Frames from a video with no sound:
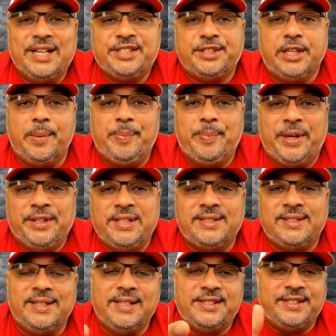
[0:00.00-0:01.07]
up on this
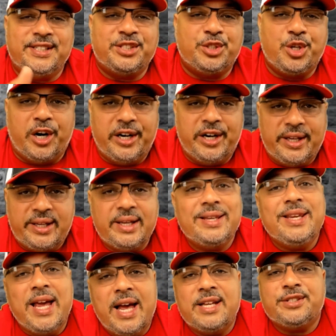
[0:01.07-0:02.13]
list is garlic.
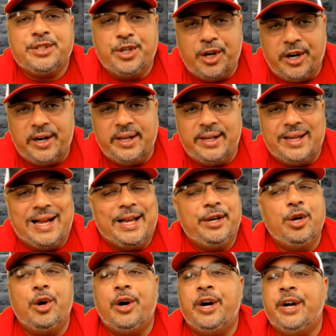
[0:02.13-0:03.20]
Yes, garlic. I know
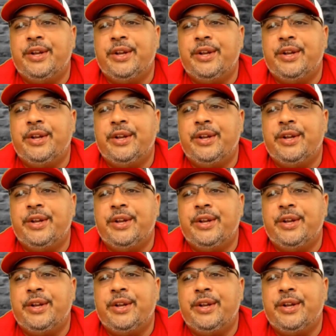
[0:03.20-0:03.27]
100